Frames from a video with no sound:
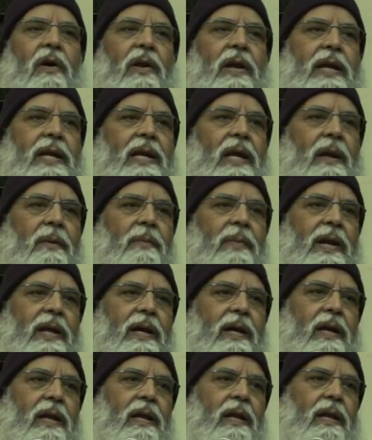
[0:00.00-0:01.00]
All India
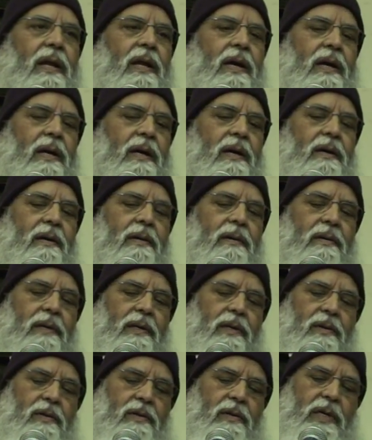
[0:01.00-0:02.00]
Medical uh,
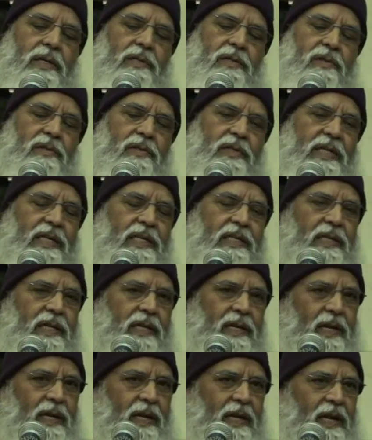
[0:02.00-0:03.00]
you know,
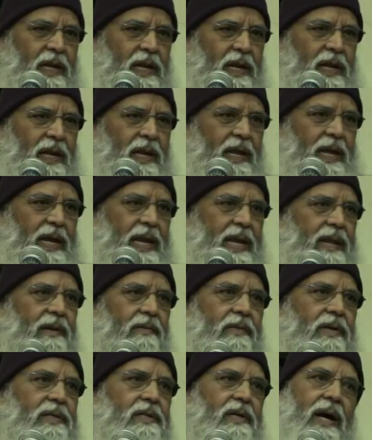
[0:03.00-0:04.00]
Association, and
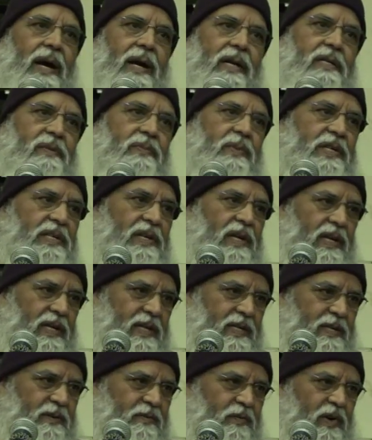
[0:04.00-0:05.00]
he was a heart
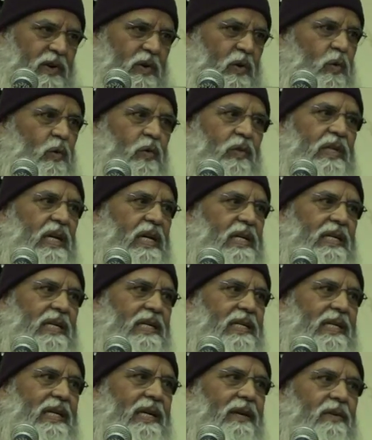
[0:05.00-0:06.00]
specialist. For two
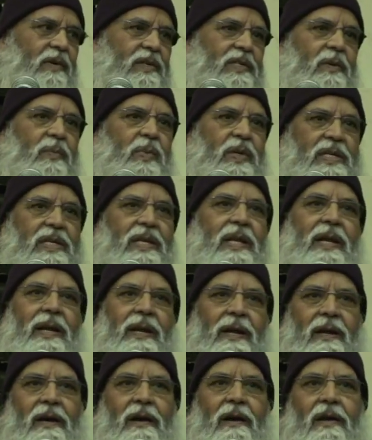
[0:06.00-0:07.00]
sessions, he was the
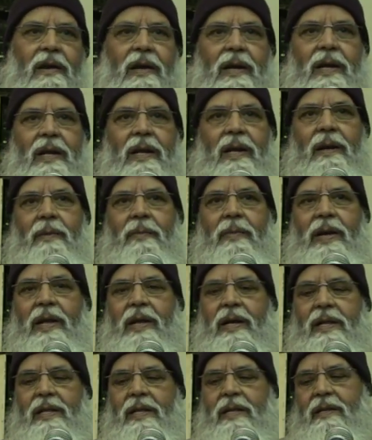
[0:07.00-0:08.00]
president, All India
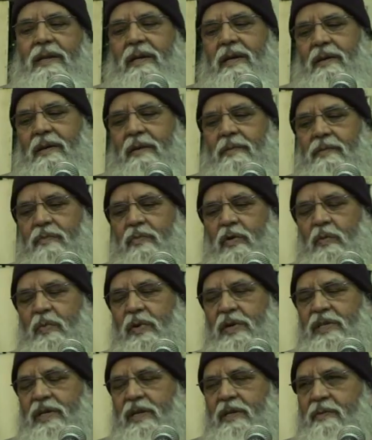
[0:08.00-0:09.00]
Medical
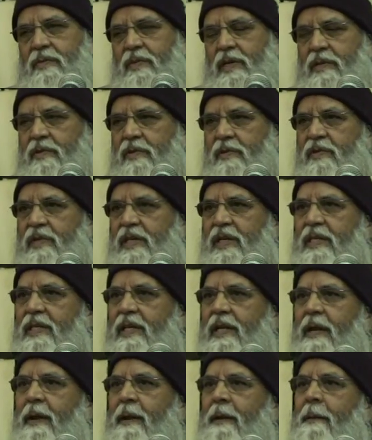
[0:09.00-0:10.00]
Profession
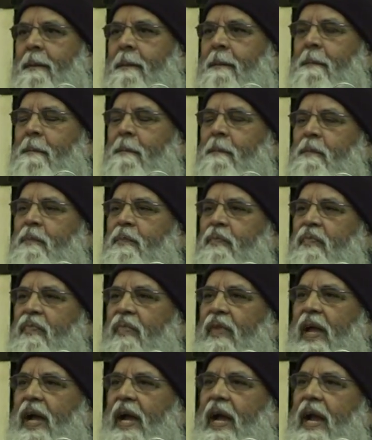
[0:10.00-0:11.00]
Association.
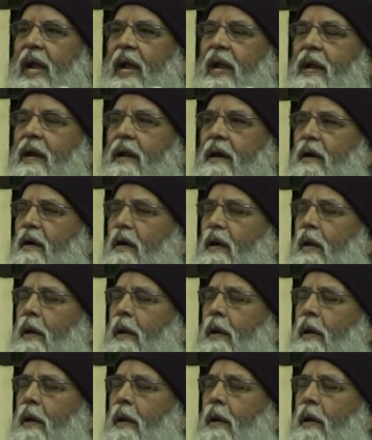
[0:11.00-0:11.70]
And